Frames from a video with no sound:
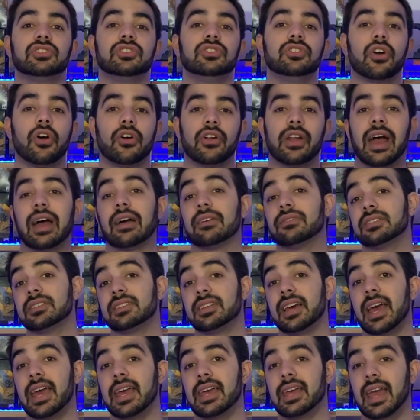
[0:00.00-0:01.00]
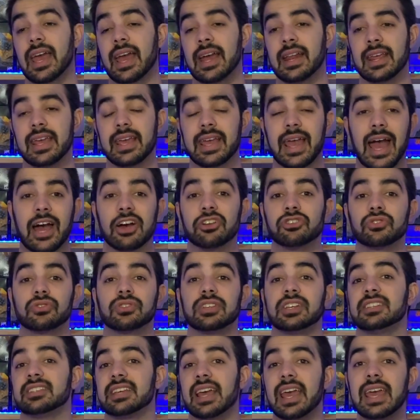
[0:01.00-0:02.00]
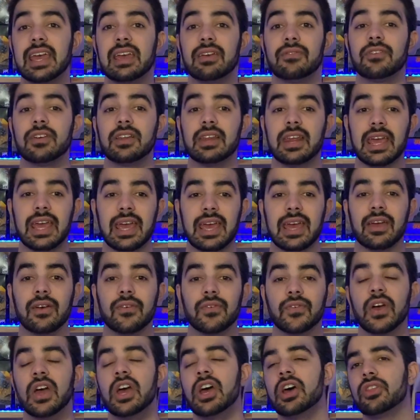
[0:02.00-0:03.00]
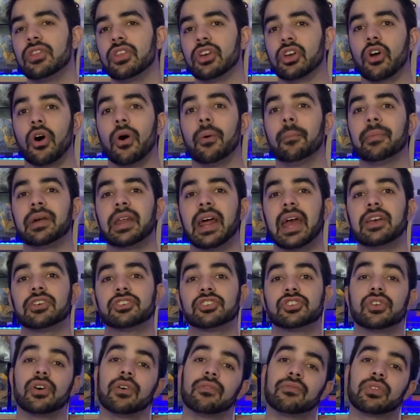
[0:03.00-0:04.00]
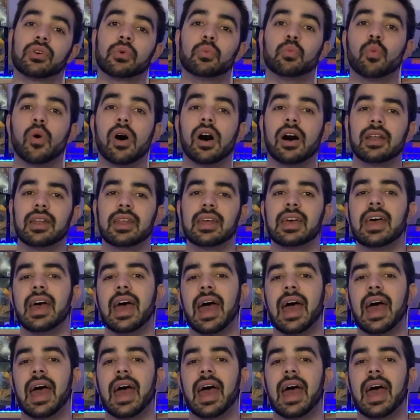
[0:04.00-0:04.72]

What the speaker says: You don't have to take any casualties, even if the combination of the 1